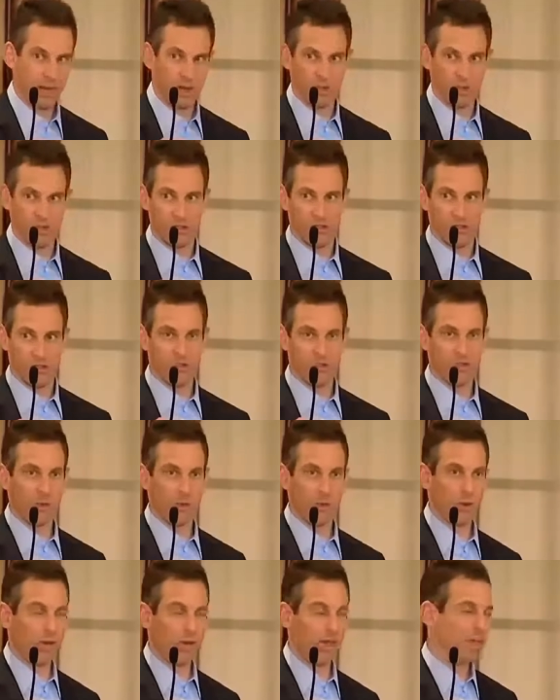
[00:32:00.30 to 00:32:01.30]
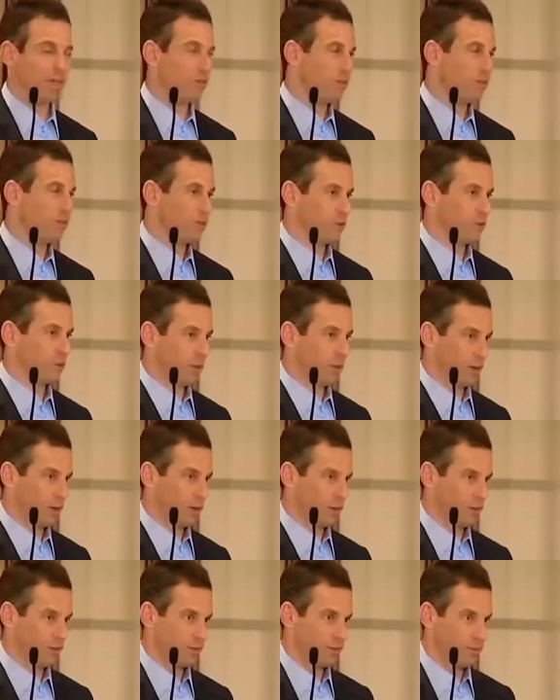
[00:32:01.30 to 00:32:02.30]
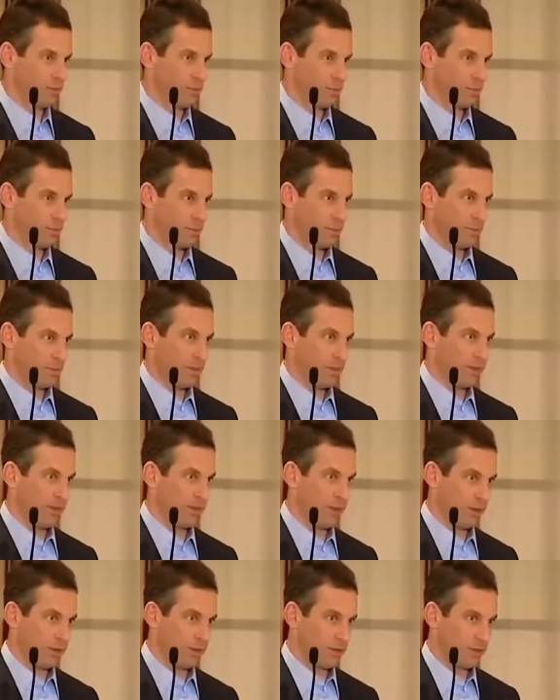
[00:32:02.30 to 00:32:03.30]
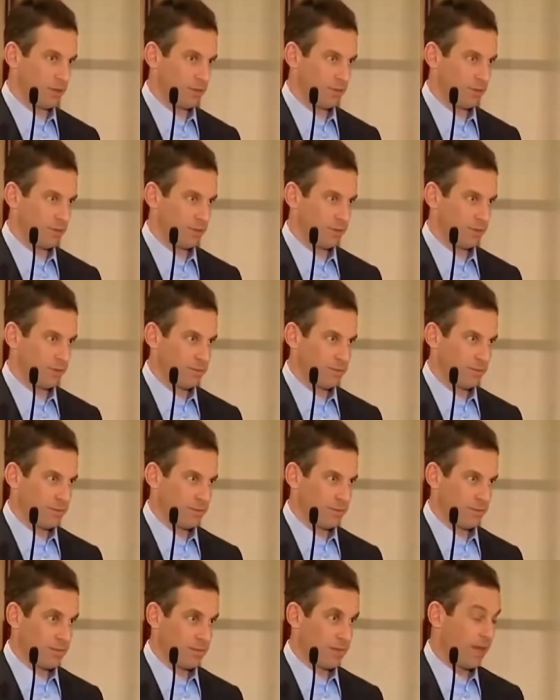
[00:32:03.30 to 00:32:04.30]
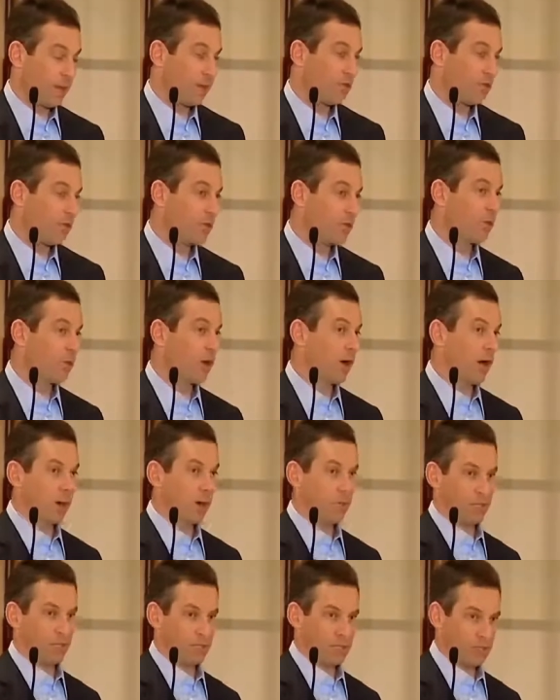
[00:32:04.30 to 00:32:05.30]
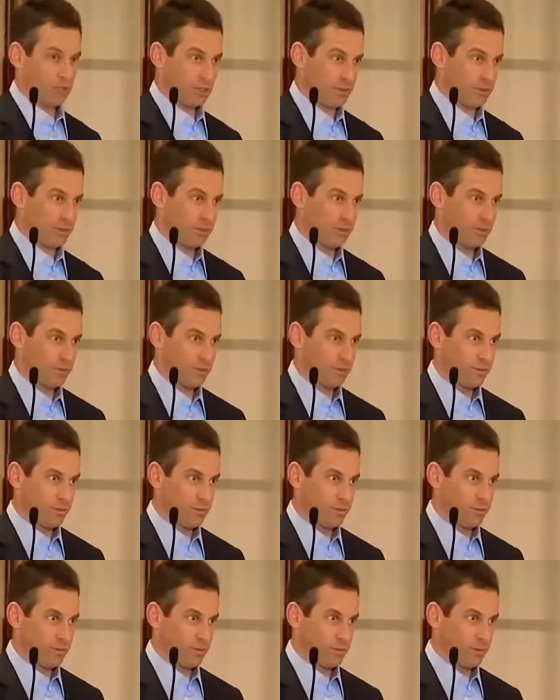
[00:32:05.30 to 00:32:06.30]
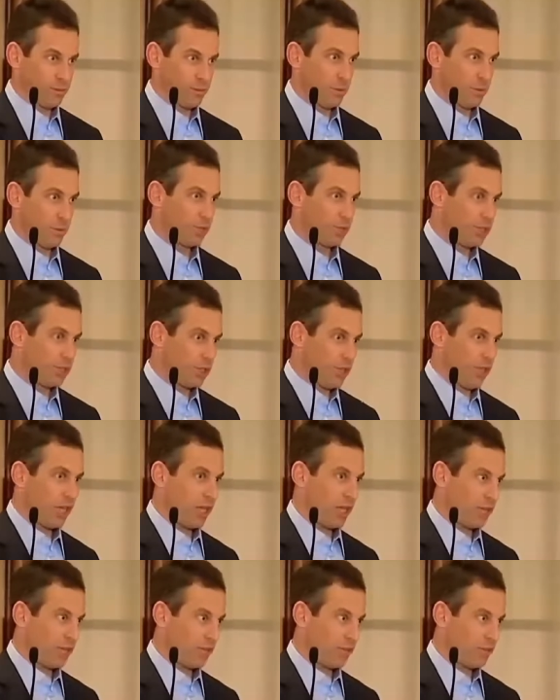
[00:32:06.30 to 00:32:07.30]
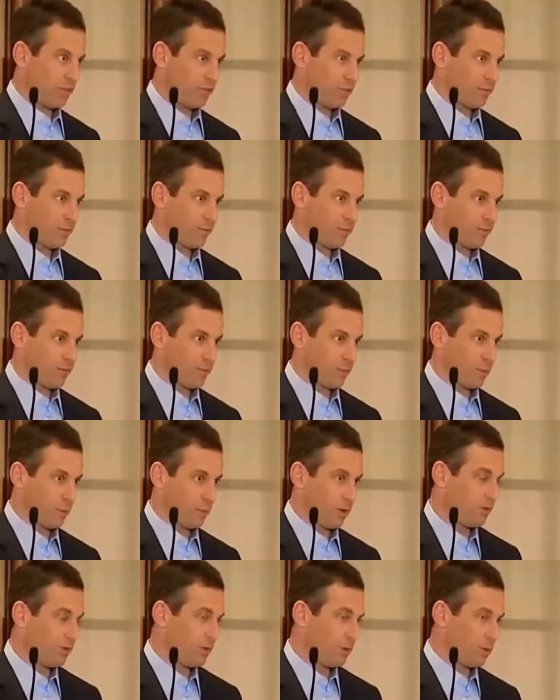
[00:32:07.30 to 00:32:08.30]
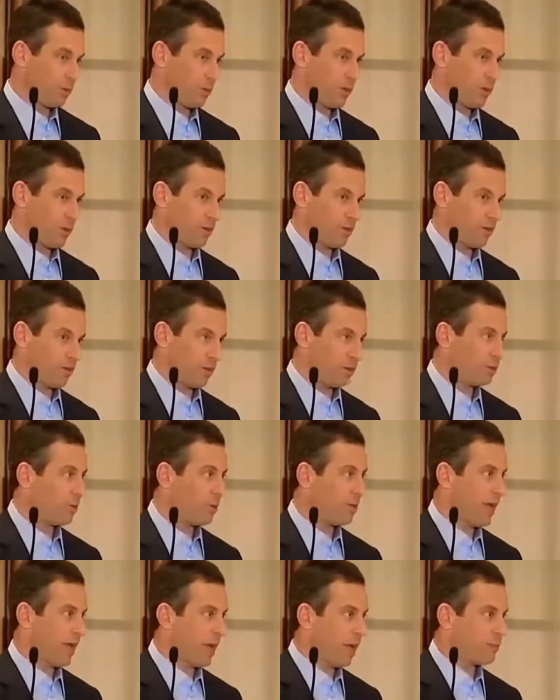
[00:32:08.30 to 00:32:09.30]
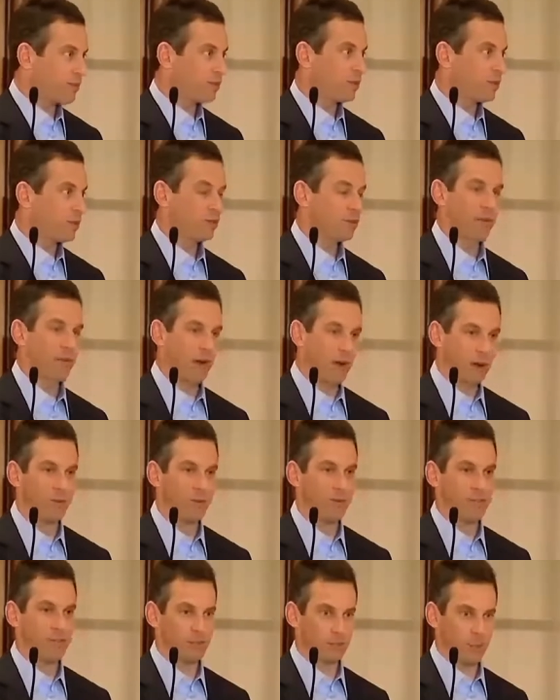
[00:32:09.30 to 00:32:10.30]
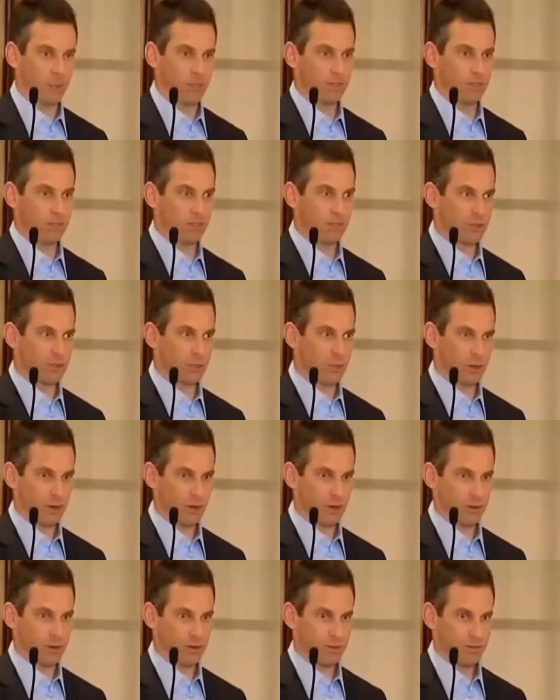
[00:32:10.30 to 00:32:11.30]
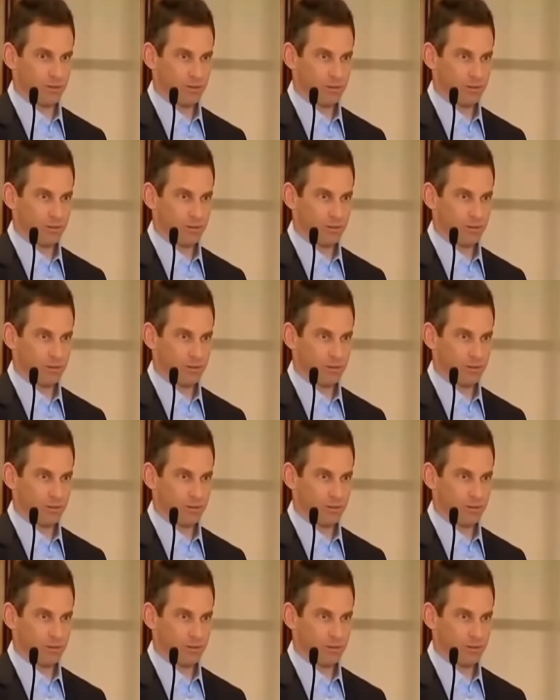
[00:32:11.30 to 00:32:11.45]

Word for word: hairs to see what he is distorting, if anything. Now, if he were Amish or a Jain or even a Buddhist, it would be absolutely obvious what he's distorting.